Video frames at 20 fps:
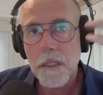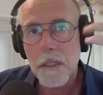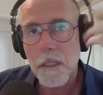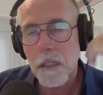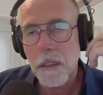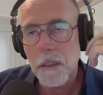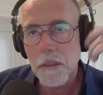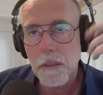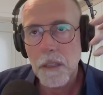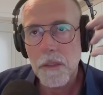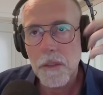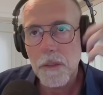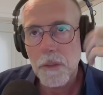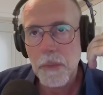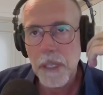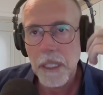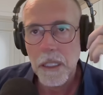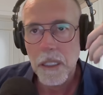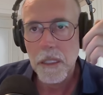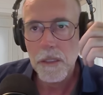Like, that's what
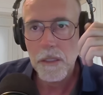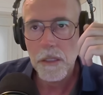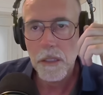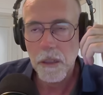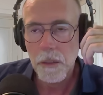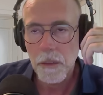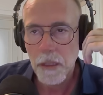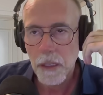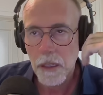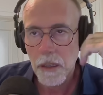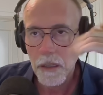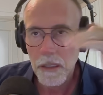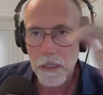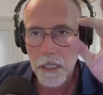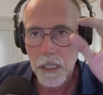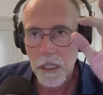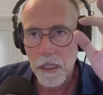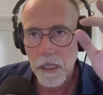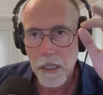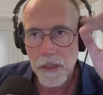my kids go to. They go to the
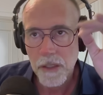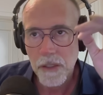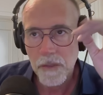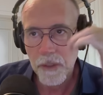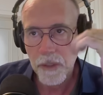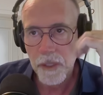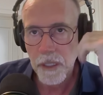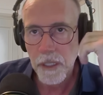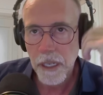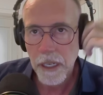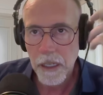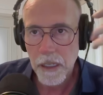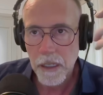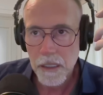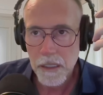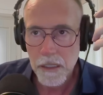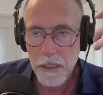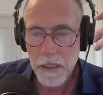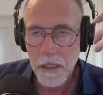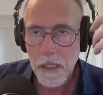Technology Foreign
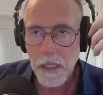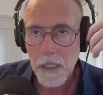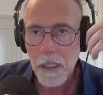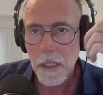Herods